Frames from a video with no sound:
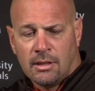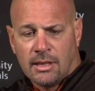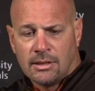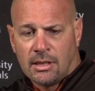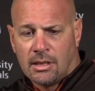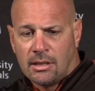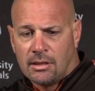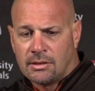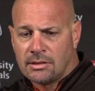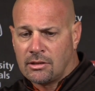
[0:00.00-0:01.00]
and
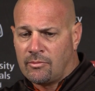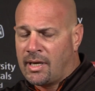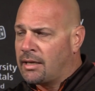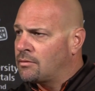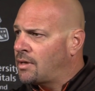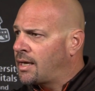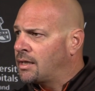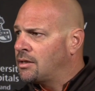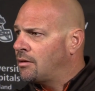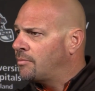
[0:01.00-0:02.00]
uh, just said to him, "Hey, hang
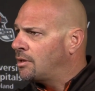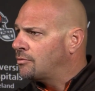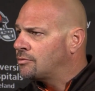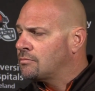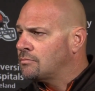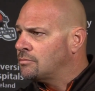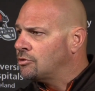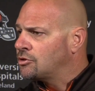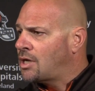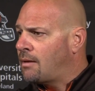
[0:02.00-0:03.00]
in there. You know,
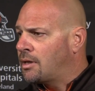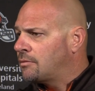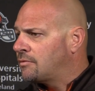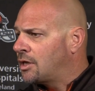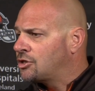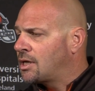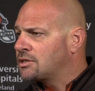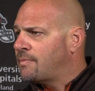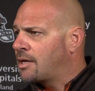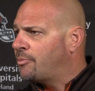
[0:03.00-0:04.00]
your job. You got a
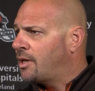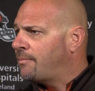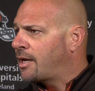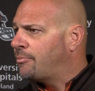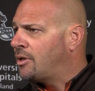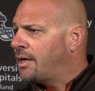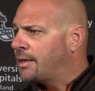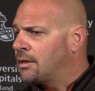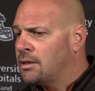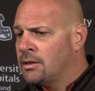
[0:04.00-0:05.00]
chance to make a play. Make a
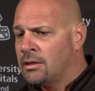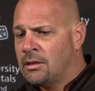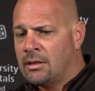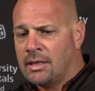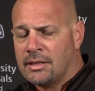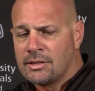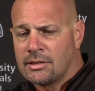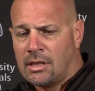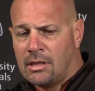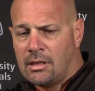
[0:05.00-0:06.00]
play." And
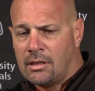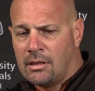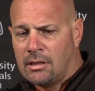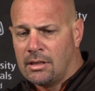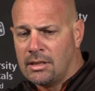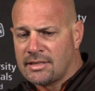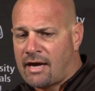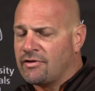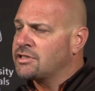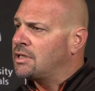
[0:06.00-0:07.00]
it's uh, it's
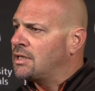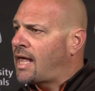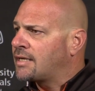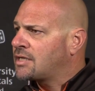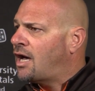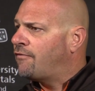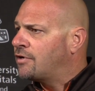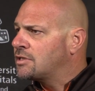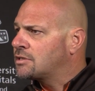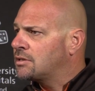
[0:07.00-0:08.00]
obvious that he lacks
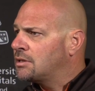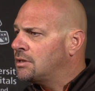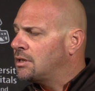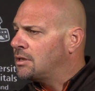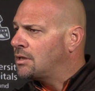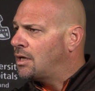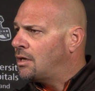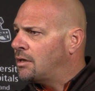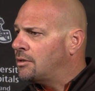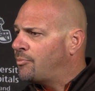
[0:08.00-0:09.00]
confidence in the
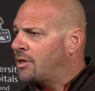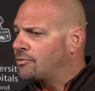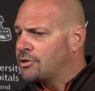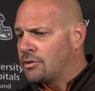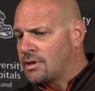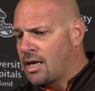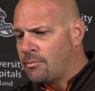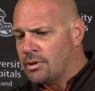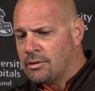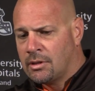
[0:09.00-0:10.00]
uh, in the punt return
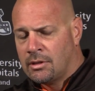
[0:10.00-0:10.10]
game, but